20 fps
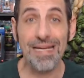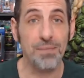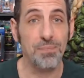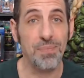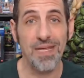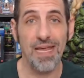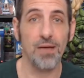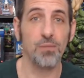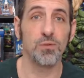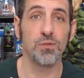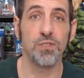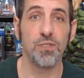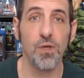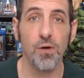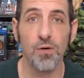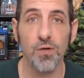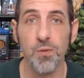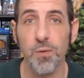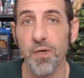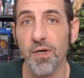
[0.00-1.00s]
be able to
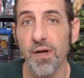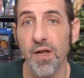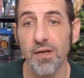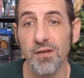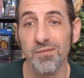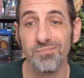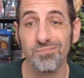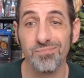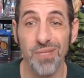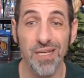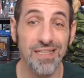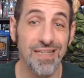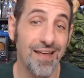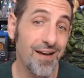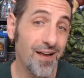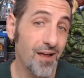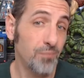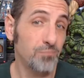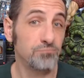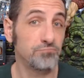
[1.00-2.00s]
go to Tweeterhead and pick
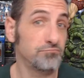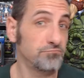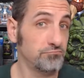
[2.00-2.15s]
that up.